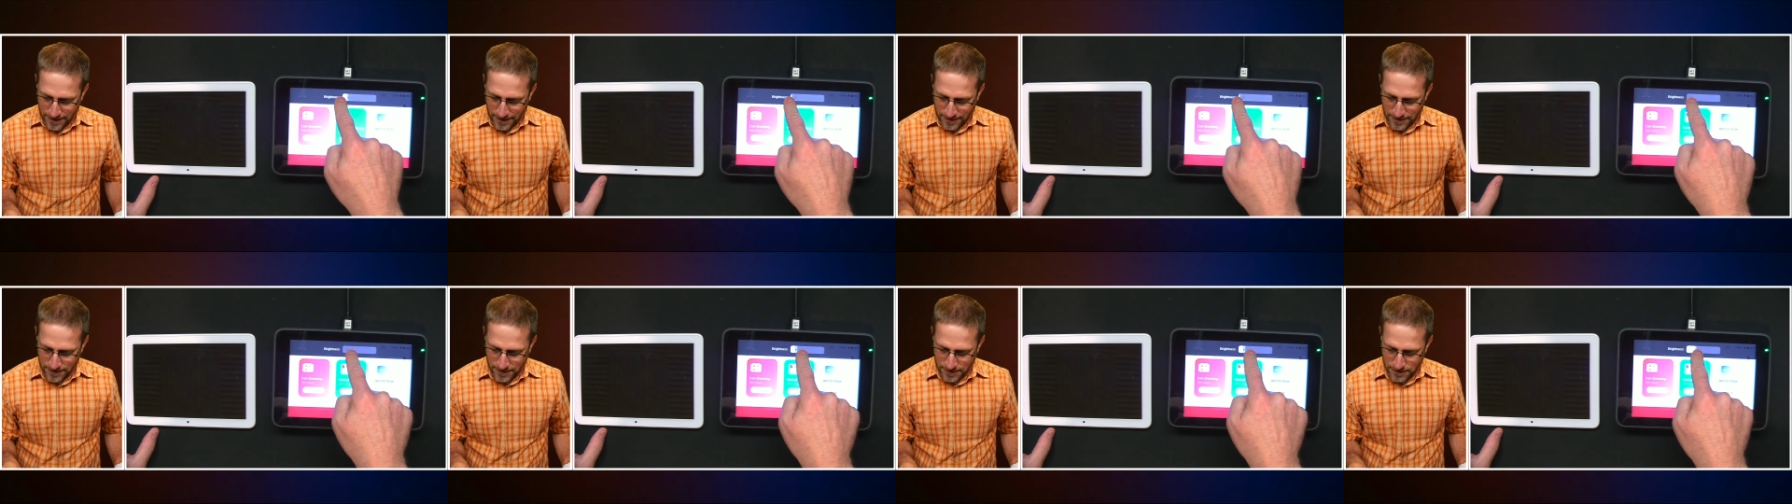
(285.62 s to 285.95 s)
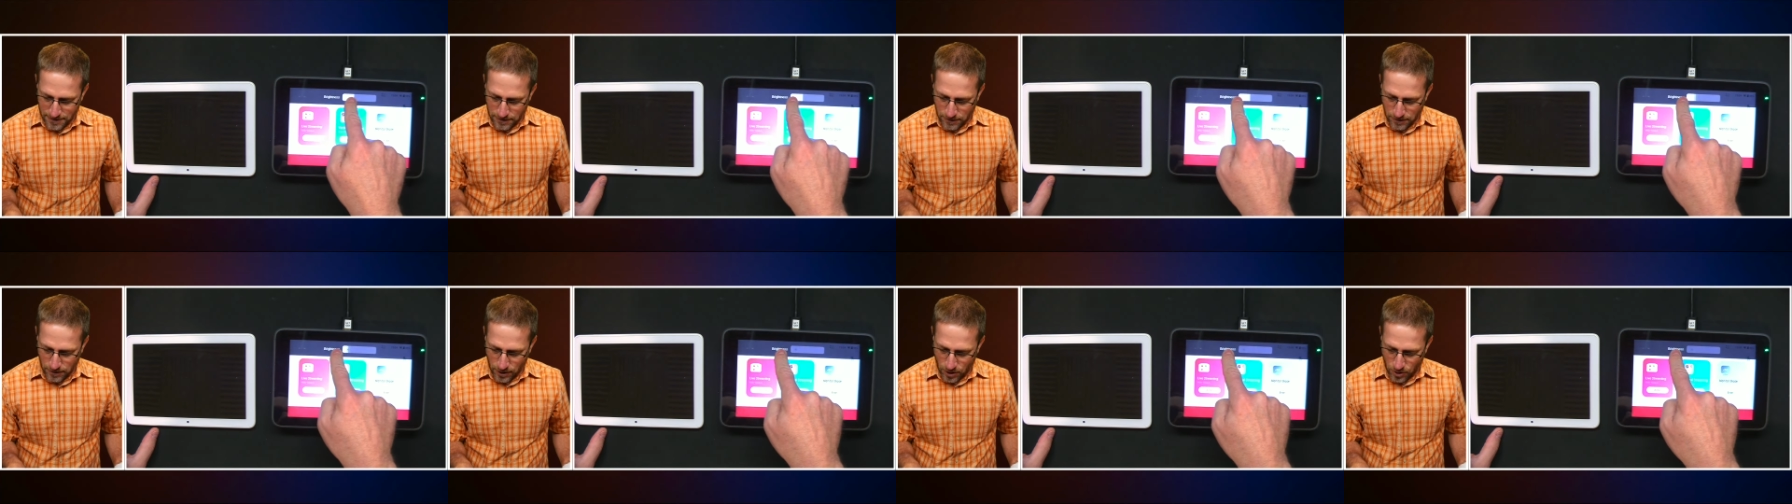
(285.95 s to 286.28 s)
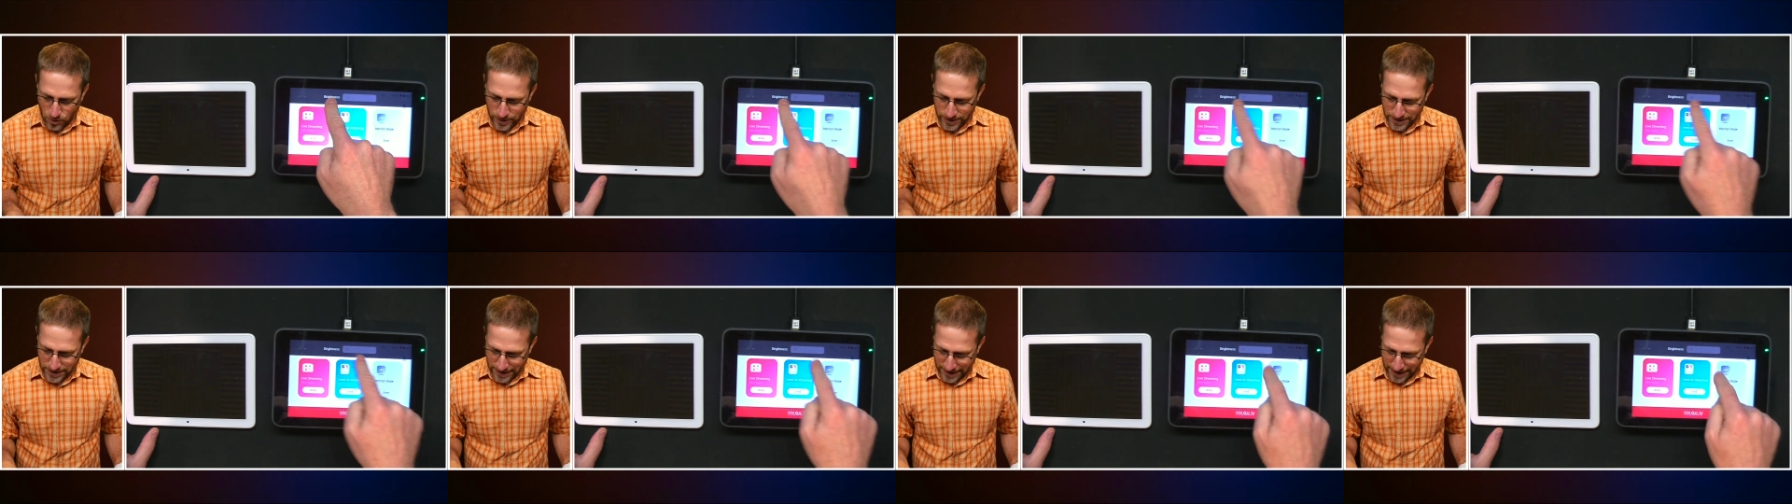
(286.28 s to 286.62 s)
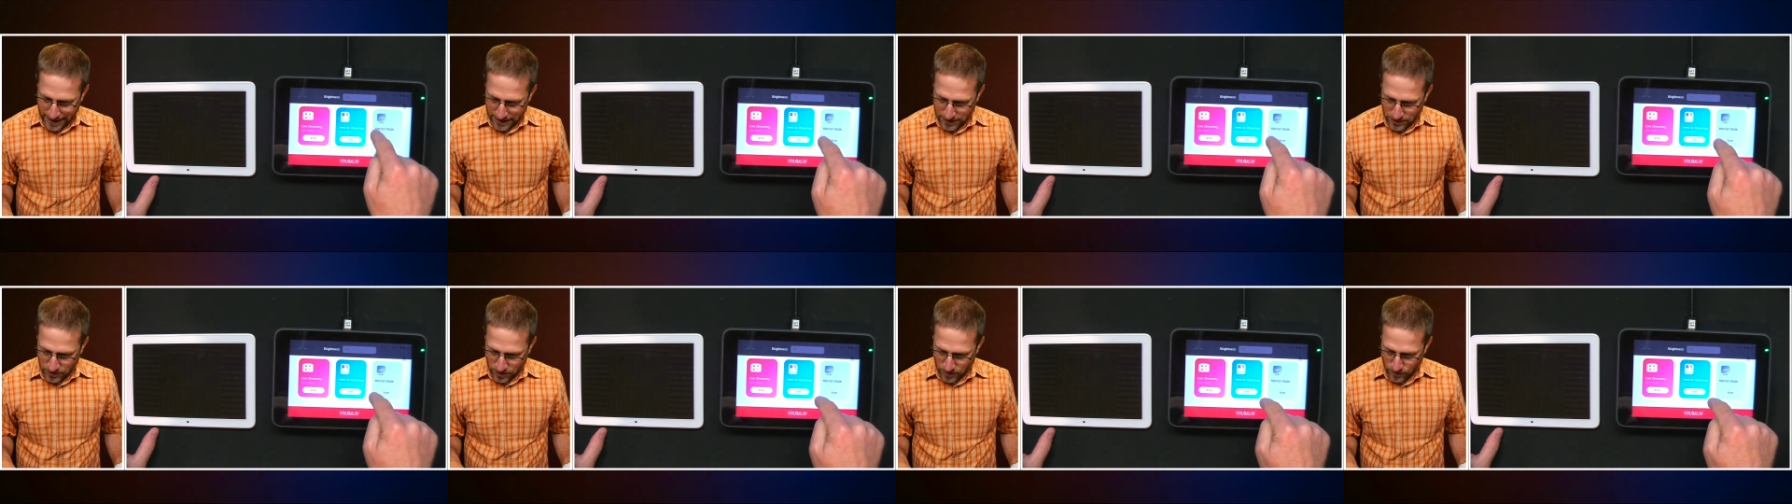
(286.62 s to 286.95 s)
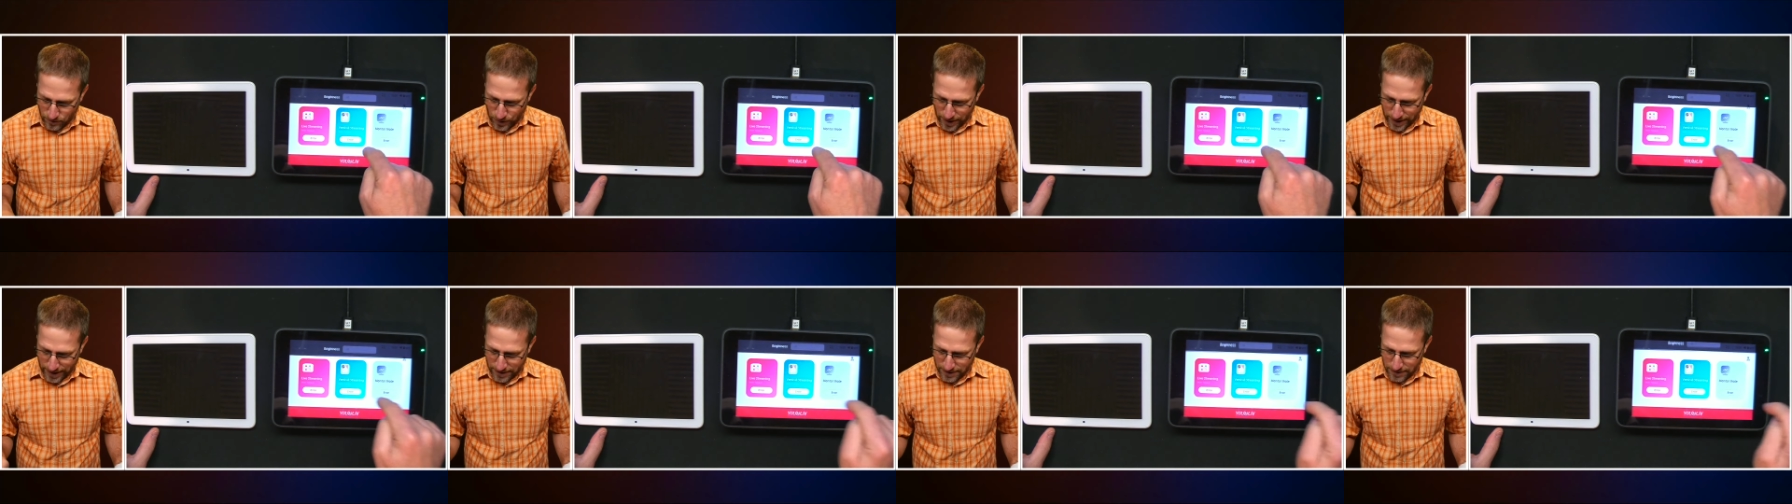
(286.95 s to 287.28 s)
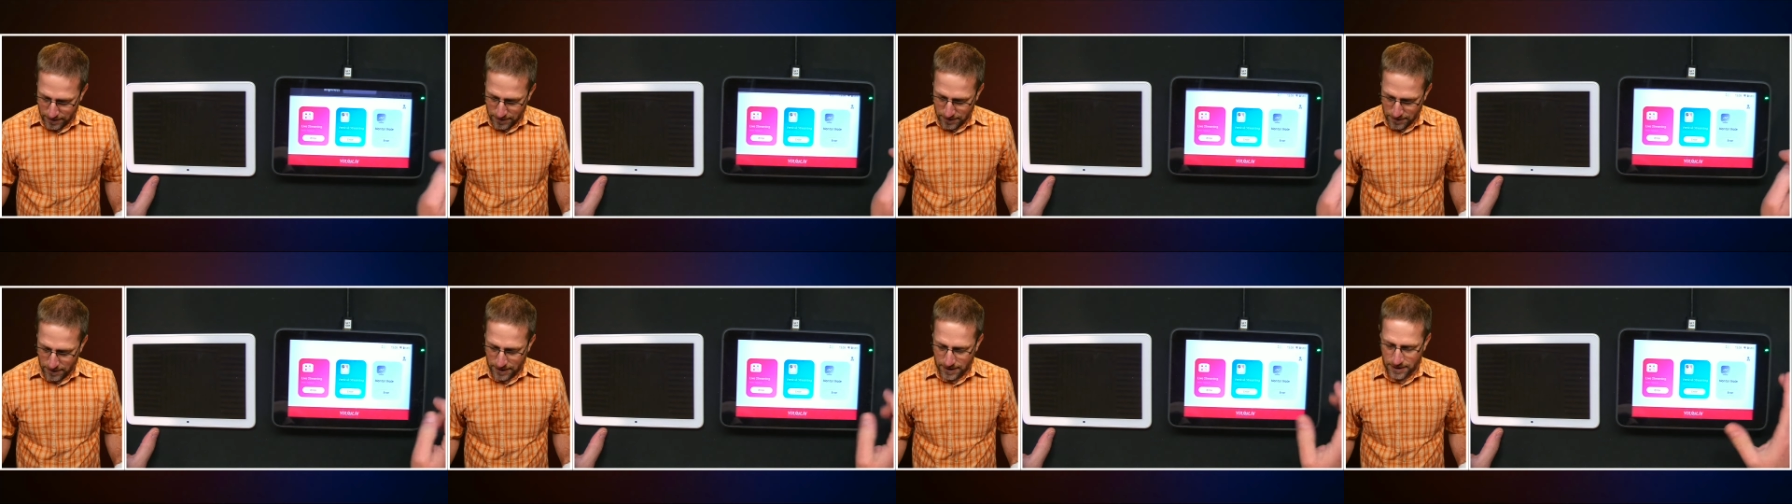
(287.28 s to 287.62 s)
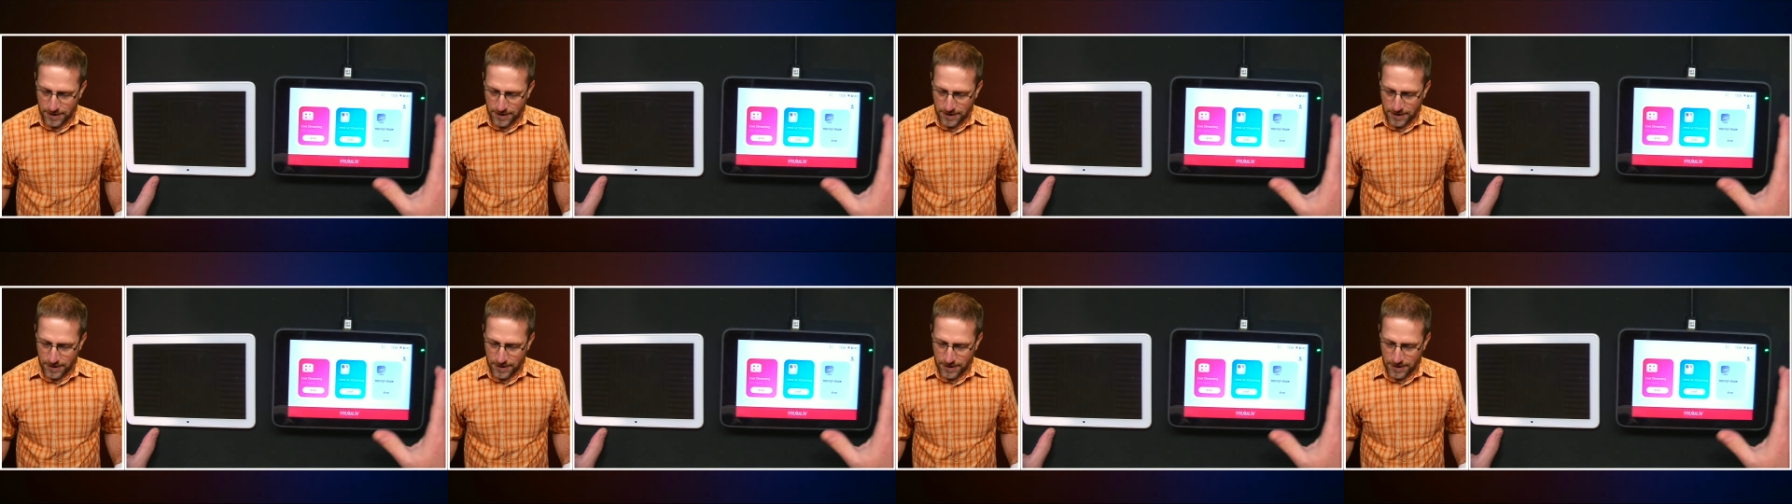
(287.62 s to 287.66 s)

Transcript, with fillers: that's as low as it gets on brightness.